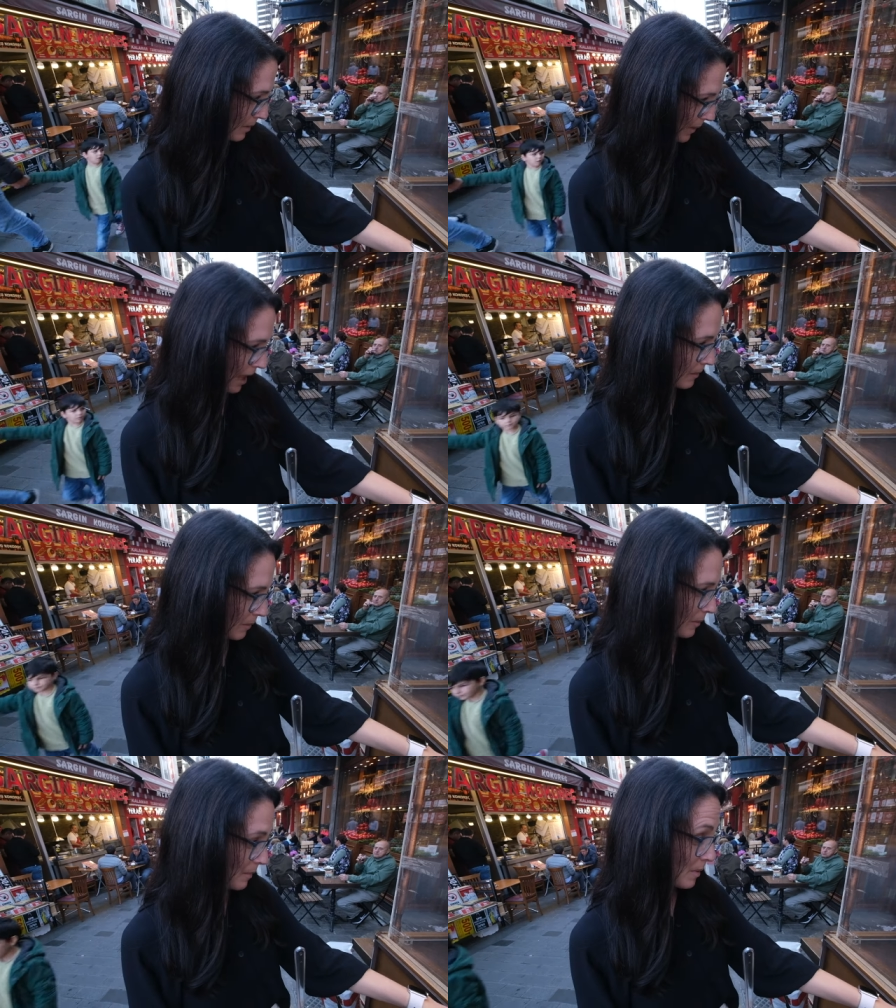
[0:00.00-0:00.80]
blah, blah, blah,
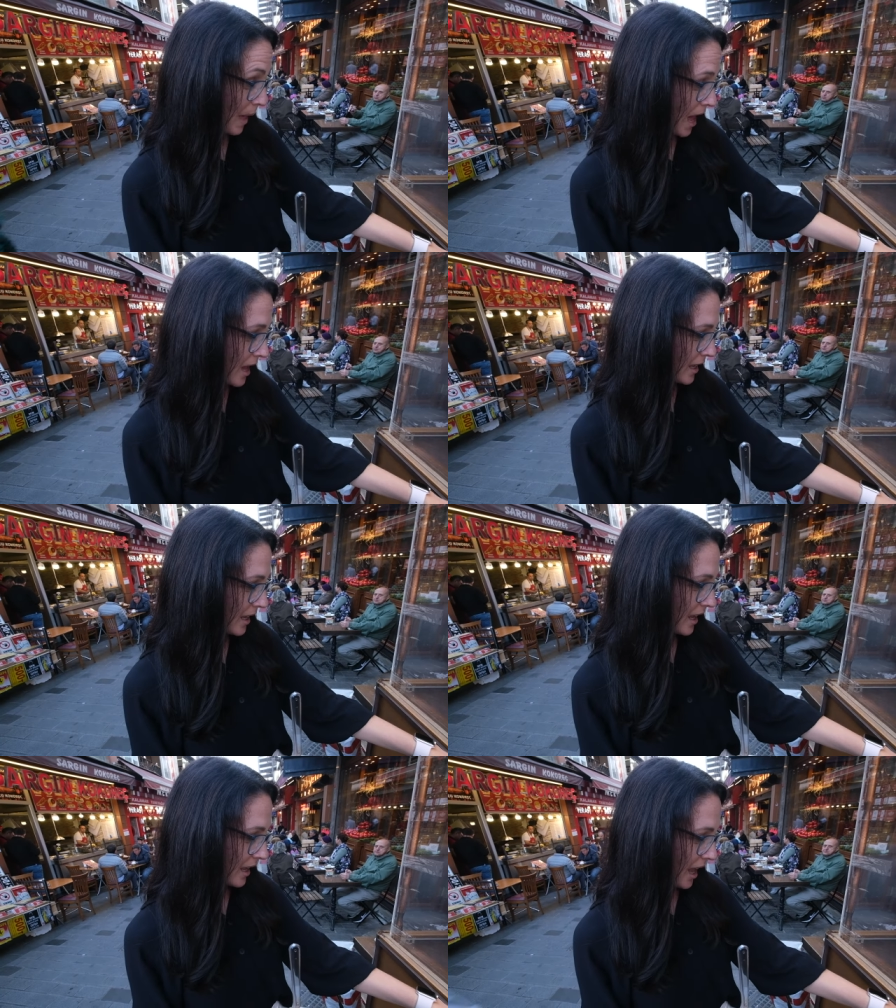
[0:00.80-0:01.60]
blah, blah, blah.
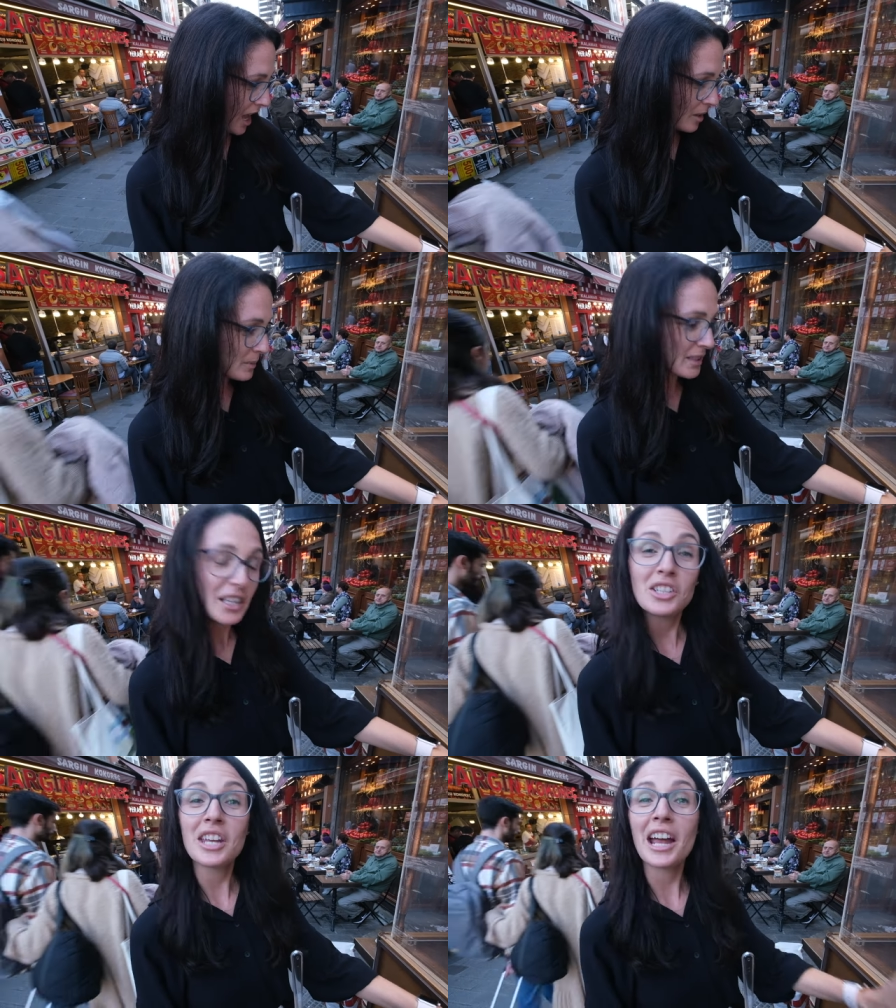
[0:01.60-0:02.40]
Helps
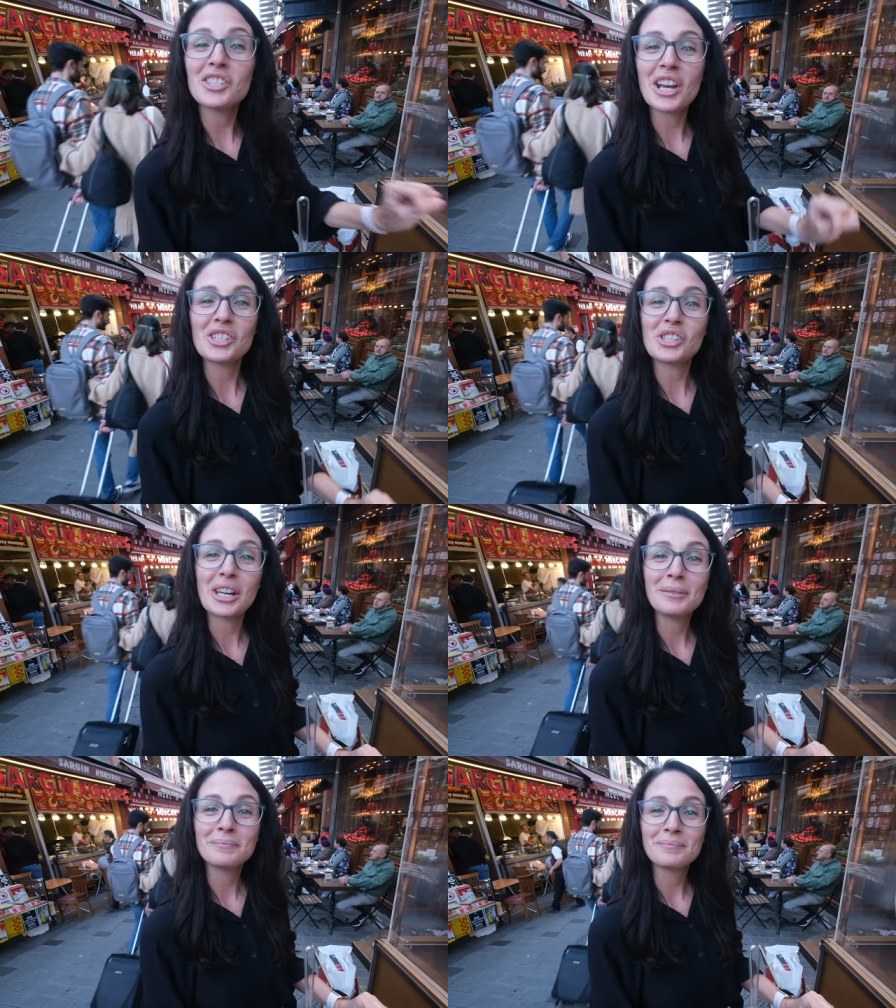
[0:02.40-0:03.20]

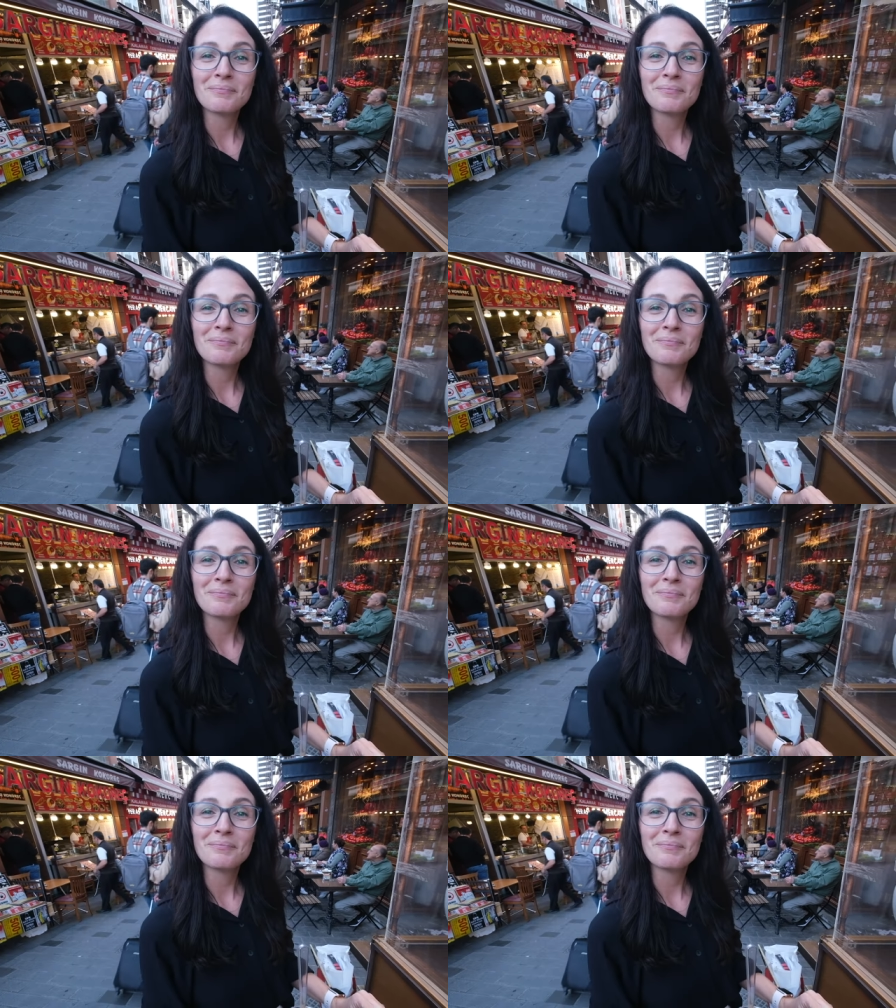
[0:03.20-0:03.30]
digestion.